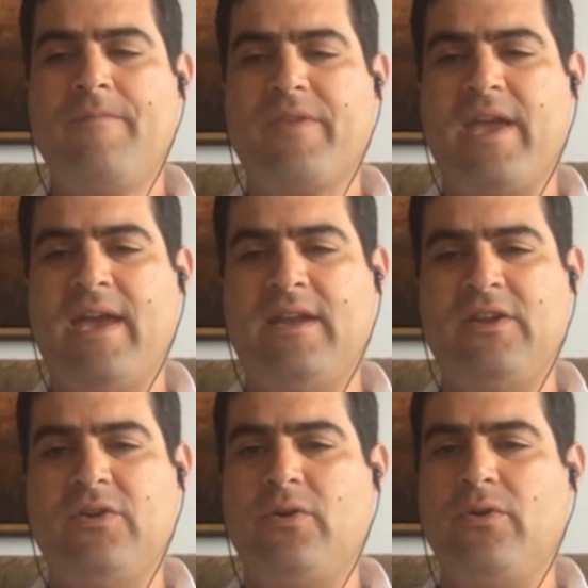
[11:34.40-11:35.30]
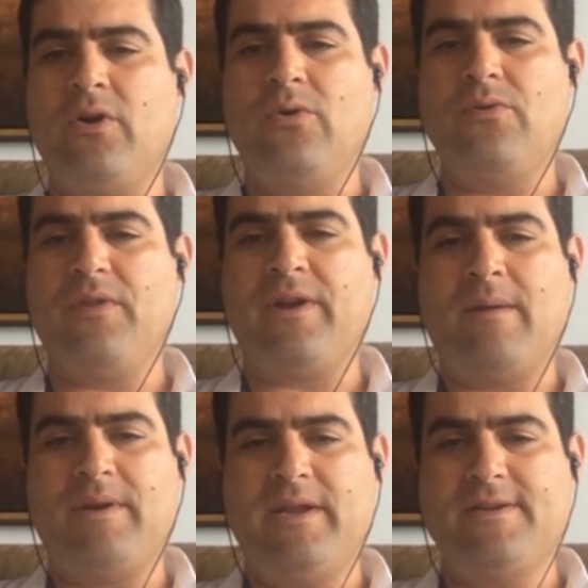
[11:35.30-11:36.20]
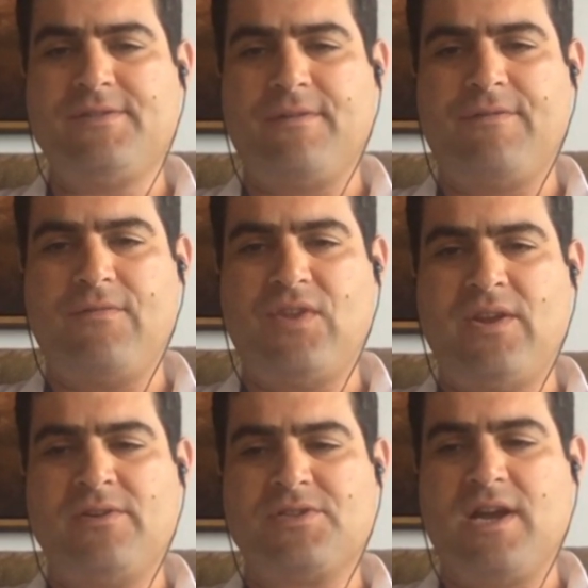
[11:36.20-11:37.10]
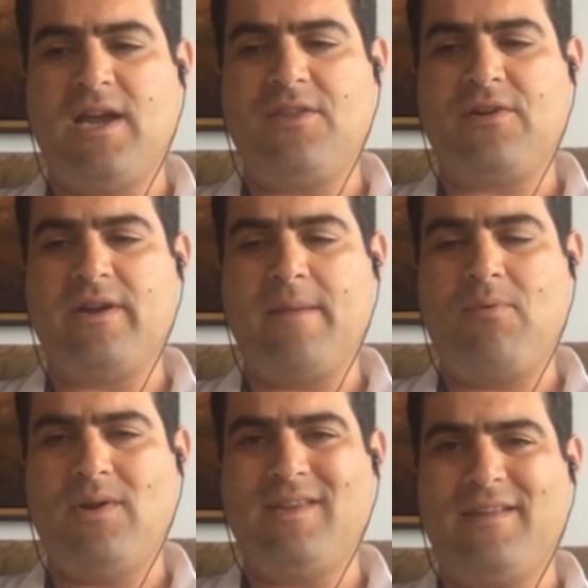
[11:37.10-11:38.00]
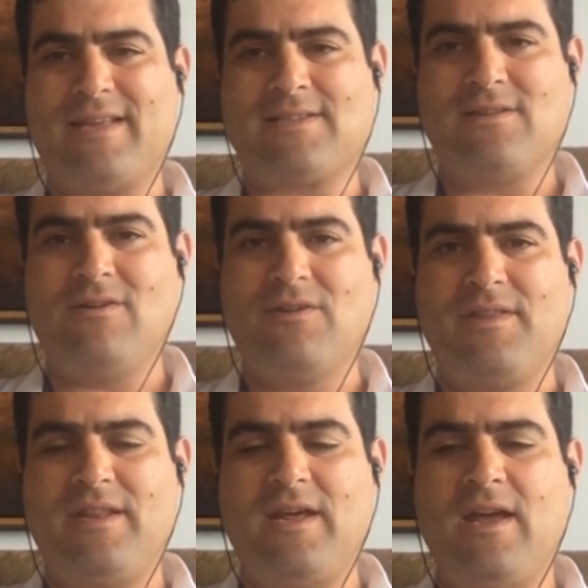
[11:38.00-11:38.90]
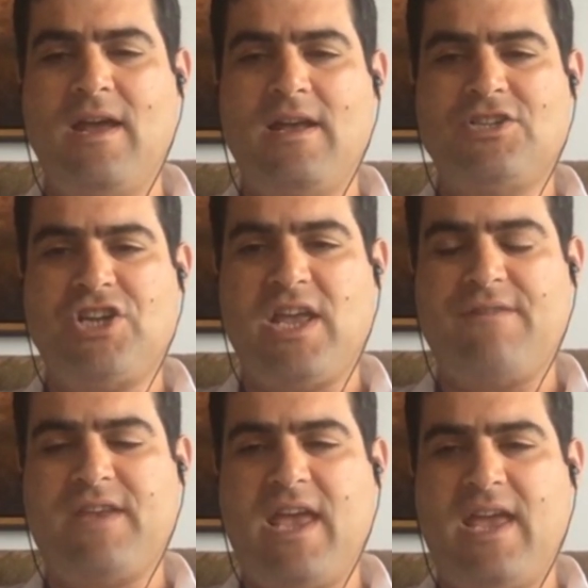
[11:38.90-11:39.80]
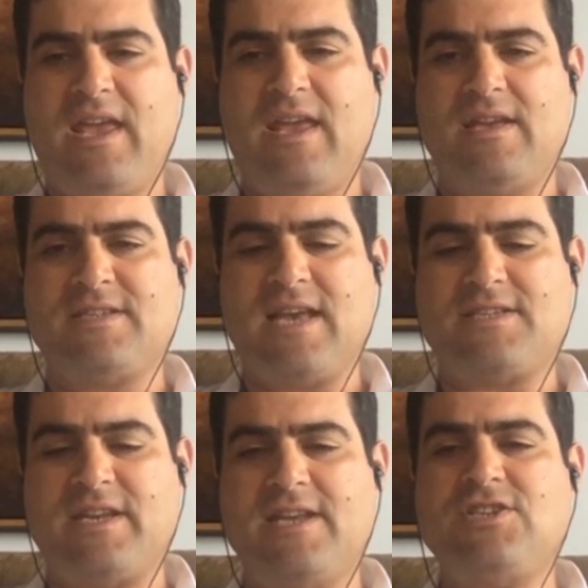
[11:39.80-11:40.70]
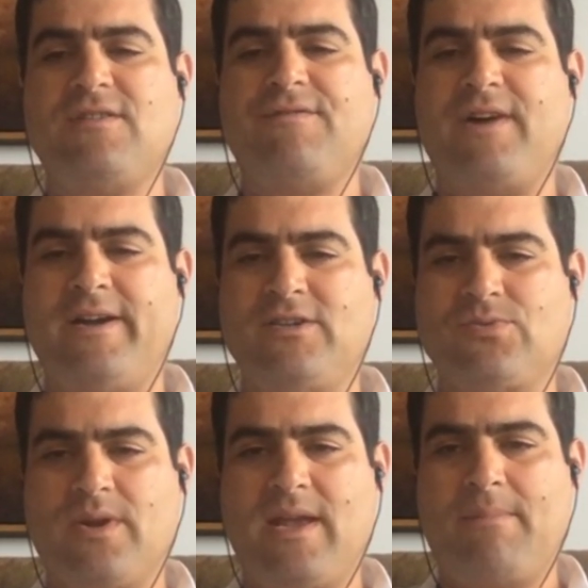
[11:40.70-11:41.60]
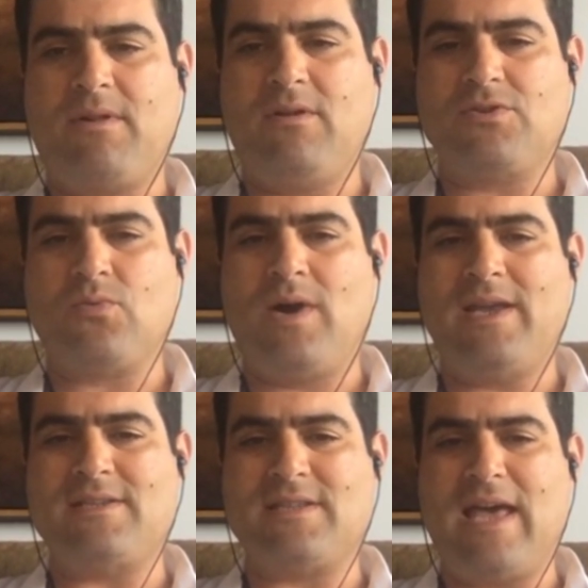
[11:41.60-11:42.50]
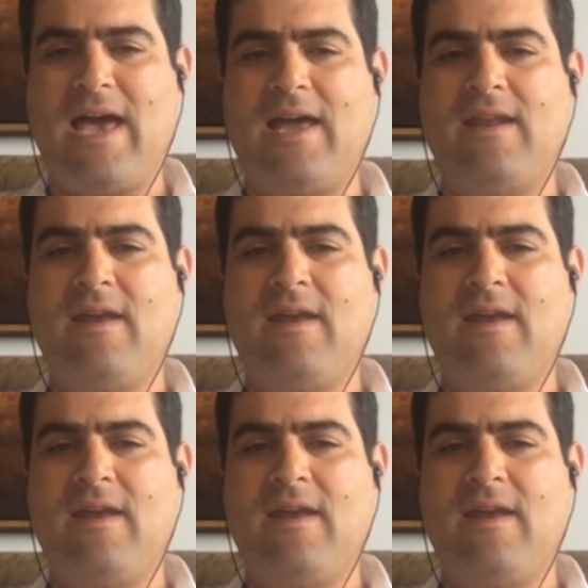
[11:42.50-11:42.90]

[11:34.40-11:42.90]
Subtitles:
And you don't know who are the nominees for 50 years either. And I point out that's longer than the JFK assassination files were kept closed. Why is that?